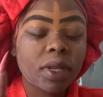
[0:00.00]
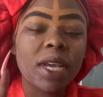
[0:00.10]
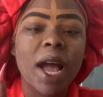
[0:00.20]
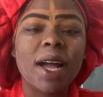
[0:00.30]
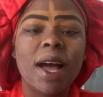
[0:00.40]

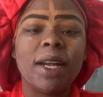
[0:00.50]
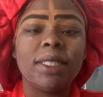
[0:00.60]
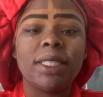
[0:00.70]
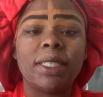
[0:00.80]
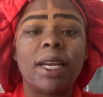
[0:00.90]
I can
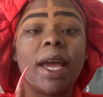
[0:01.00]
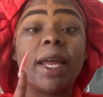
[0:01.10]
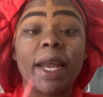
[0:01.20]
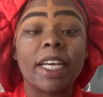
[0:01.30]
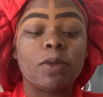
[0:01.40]
honestly say that,
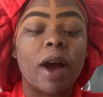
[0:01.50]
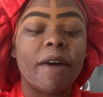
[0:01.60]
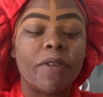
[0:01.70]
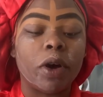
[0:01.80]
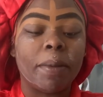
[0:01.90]
and that's why I
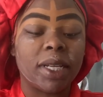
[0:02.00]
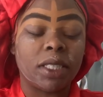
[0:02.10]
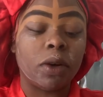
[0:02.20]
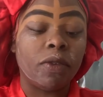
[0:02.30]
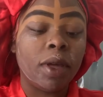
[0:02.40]
felt
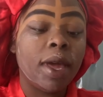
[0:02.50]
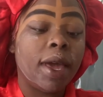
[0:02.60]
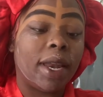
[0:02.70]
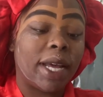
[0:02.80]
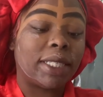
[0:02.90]
myself,
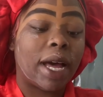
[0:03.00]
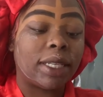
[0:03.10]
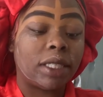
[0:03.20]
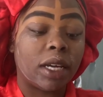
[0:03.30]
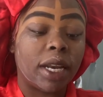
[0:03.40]
and that's how I
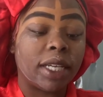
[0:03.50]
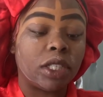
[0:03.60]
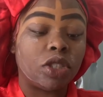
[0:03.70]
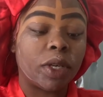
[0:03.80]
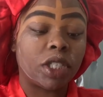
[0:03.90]
stuck in that
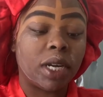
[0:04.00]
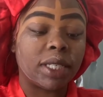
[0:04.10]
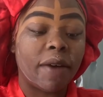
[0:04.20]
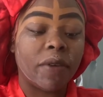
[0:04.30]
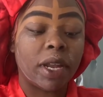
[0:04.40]
situation, because
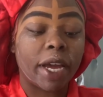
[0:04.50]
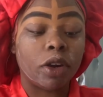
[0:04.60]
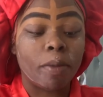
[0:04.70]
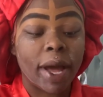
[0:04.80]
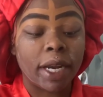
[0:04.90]
I felt like
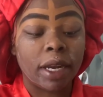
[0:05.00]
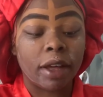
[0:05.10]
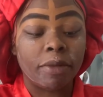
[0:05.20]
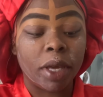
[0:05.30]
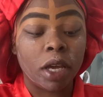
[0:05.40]
nobody
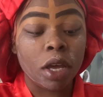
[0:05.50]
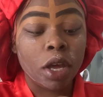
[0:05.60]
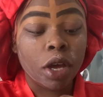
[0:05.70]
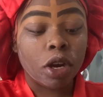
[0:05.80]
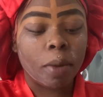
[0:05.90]
loved me,
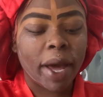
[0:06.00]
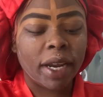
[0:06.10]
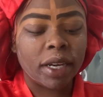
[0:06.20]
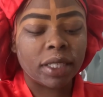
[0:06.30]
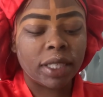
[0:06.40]
nobody
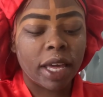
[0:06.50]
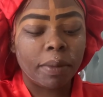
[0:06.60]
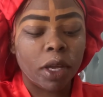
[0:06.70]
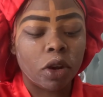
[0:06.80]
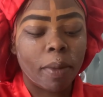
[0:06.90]
understand
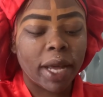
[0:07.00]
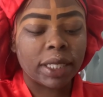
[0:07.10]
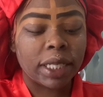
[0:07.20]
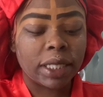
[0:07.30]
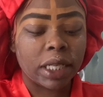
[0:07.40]
me, nobody's
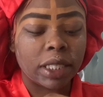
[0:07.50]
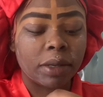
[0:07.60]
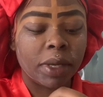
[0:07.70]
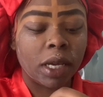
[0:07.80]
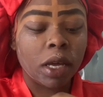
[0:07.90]
listening to
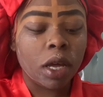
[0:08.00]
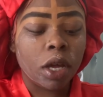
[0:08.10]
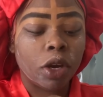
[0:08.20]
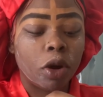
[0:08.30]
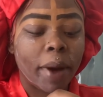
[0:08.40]
me,
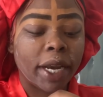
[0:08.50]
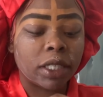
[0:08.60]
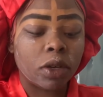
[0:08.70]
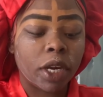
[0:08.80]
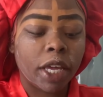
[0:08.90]

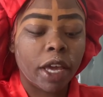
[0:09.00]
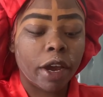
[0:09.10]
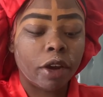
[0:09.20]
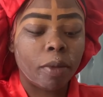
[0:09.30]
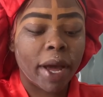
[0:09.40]
nobody's gonna
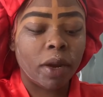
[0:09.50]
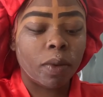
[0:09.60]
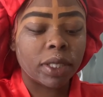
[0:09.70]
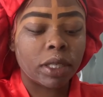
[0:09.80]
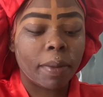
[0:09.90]
care, nobody
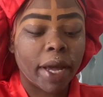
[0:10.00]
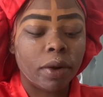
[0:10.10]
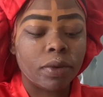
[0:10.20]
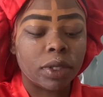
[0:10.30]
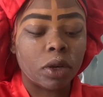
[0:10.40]
wants somebody
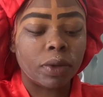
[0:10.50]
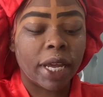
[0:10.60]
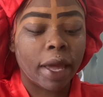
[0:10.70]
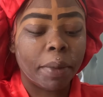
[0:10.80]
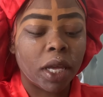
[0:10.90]
who's so
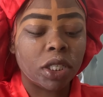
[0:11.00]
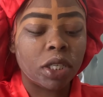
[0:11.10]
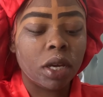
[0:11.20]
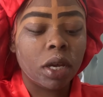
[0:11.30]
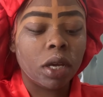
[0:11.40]
damaged,
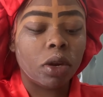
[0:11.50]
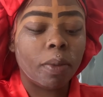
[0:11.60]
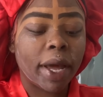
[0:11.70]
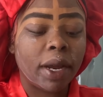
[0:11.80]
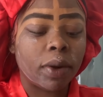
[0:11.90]

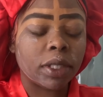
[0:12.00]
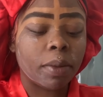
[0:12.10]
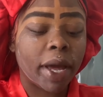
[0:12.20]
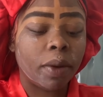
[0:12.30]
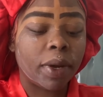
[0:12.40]
nobody wants
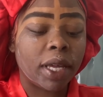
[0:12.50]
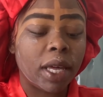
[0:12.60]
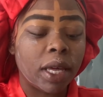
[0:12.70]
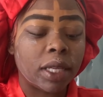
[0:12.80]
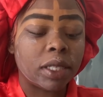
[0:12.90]
somebody with
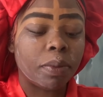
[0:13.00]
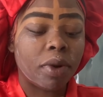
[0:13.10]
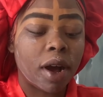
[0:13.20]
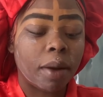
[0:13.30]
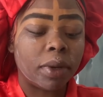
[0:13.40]
kids and
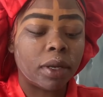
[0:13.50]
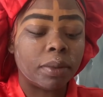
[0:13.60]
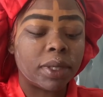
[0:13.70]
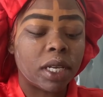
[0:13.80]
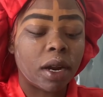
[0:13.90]

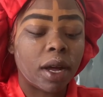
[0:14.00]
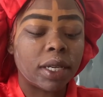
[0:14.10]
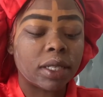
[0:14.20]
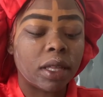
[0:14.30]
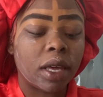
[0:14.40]
problems and all
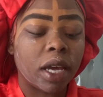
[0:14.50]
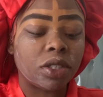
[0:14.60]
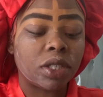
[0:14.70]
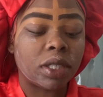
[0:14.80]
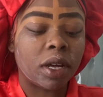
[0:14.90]
this other
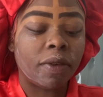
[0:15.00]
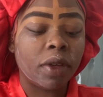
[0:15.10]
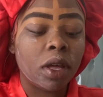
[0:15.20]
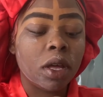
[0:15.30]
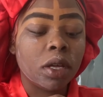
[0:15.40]
extra stuff.
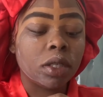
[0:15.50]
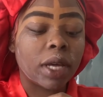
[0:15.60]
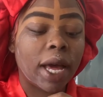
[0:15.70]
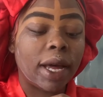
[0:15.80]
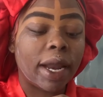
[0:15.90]
So
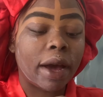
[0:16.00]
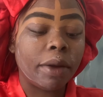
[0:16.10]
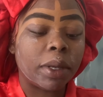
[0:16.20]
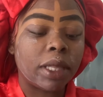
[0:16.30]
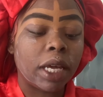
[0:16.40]
I allowed
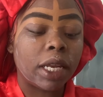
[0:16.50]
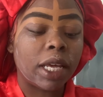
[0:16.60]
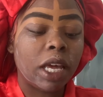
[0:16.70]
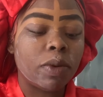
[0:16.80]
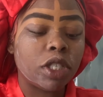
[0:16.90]
him to think, and
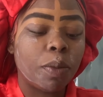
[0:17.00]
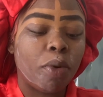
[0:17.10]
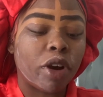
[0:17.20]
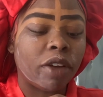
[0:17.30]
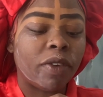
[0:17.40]
then he was
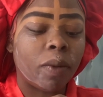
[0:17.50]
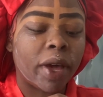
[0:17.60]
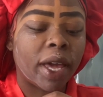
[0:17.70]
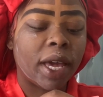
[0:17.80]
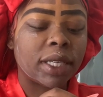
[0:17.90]
supportive in
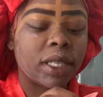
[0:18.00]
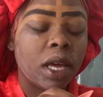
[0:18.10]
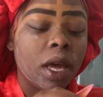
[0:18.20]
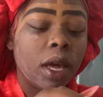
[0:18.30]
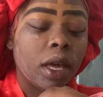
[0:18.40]
ways,
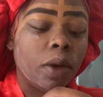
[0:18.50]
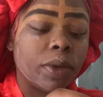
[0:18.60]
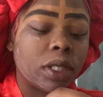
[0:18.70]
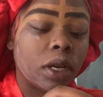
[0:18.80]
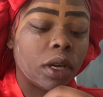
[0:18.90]
he
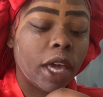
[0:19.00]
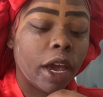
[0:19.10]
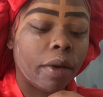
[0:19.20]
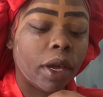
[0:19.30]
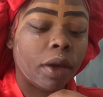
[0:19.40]
was
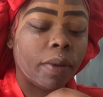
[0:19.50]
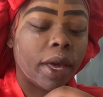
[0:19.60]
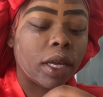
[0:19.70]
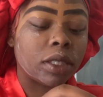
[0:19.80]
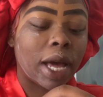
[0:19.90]
caring in
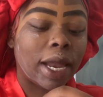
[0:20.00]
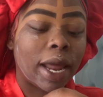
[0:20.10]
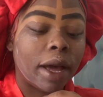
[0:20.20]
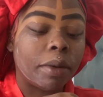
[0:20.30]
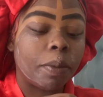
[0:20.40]
ways, so I
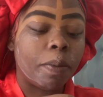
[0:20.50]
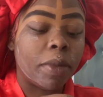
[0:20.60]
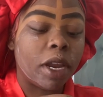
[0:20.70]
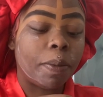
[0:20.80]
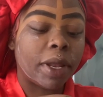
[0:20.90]
allowed him to
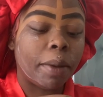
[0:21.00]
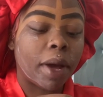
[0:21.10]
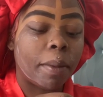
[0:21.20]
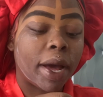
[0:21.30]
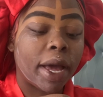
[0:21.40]
manipulate
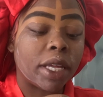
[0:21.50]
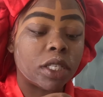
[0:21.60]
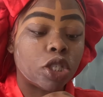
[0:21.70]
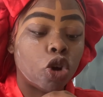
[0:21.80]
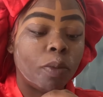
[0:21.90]
my mind in
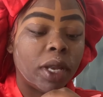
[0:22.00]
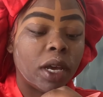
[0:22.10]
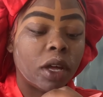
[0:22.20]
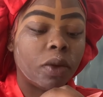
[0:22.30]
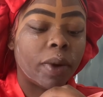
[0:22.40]
so many
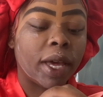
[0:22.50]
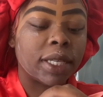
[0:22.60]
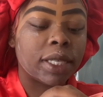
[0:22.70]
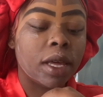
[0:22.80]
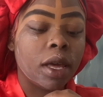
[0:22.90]
other ways.